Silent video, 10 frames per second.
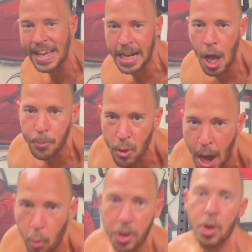can help you
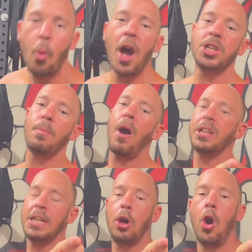out when you're watching
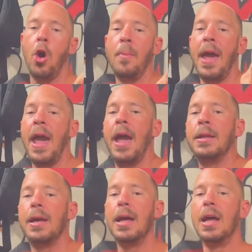boxing at home. And
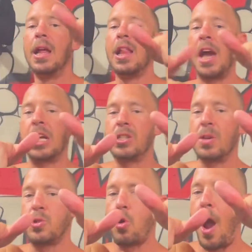like and
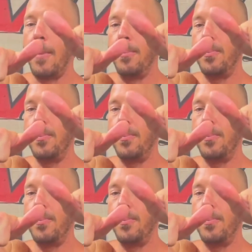subscribe.